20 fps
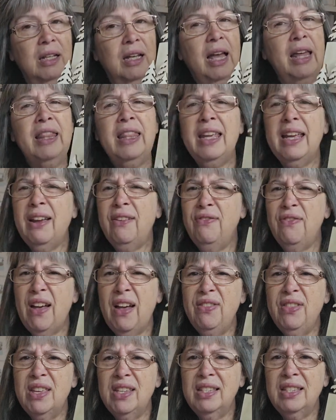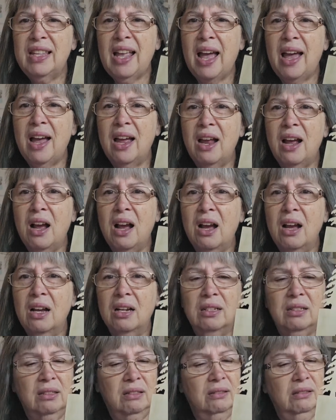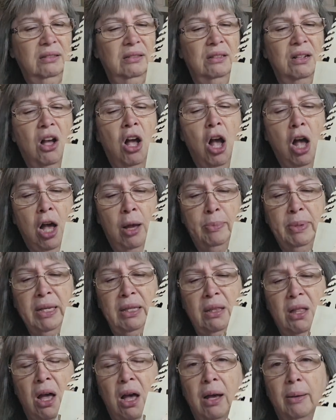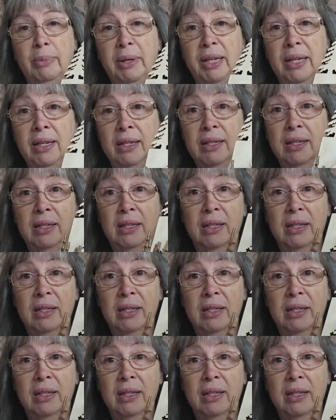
I think I found this at Hobby Lobby.